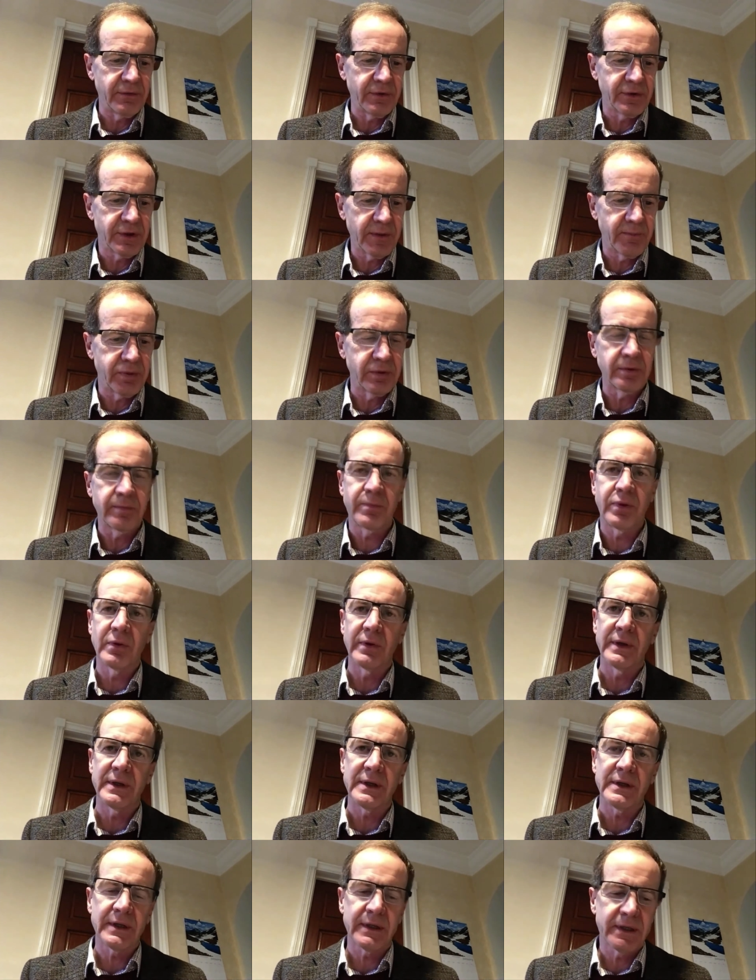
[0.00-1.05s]
Triple
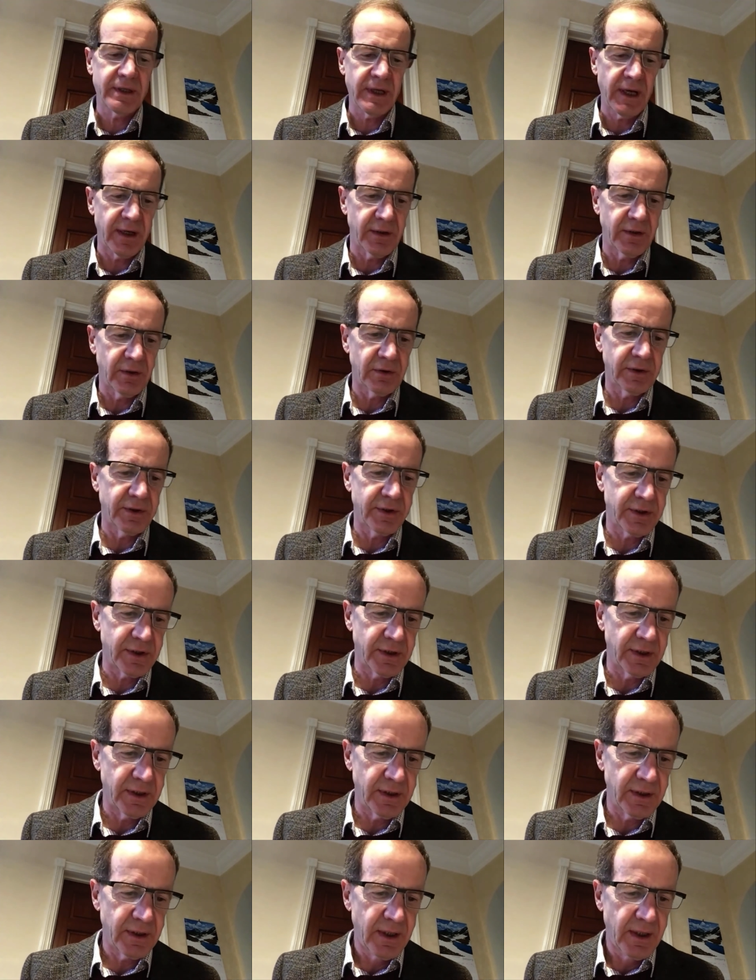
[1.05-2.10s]
Point
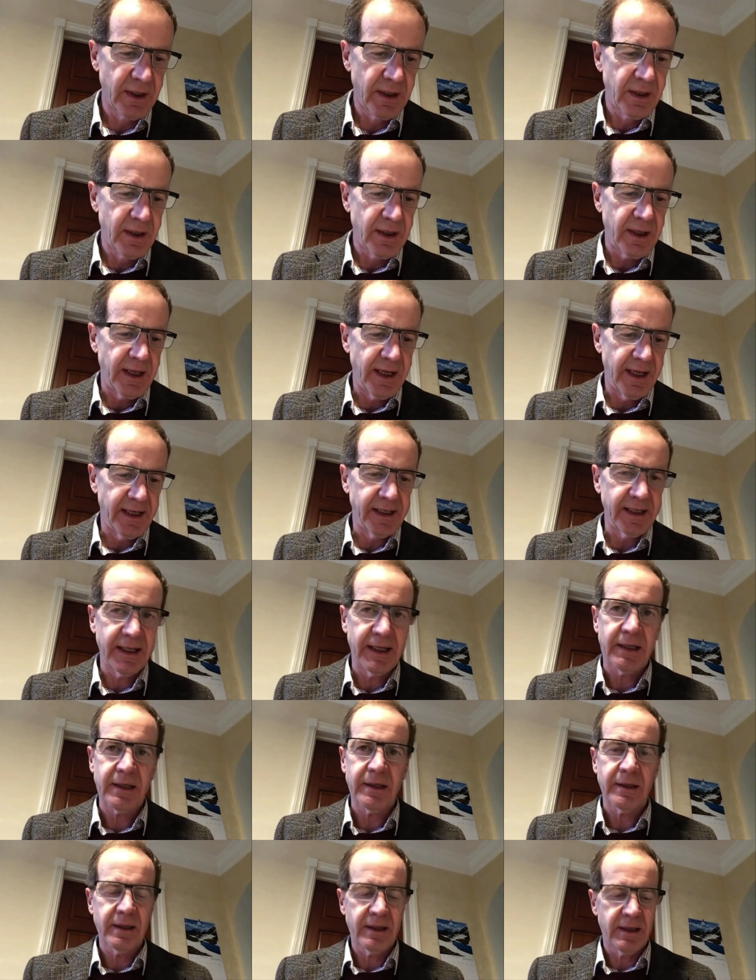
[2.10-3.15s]
Technology Inc.